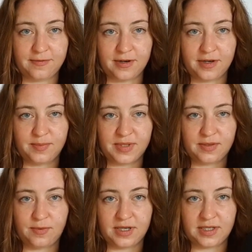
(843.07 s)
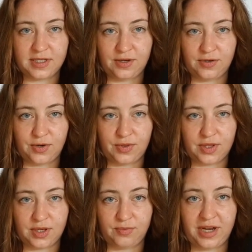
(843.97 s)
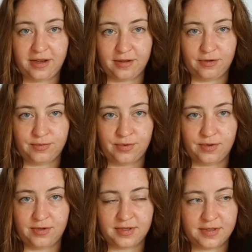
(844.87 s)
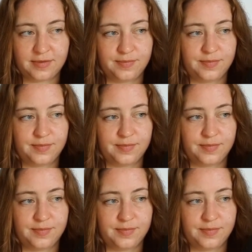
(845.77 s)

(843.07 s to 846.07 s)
verbs once you know the regular rules.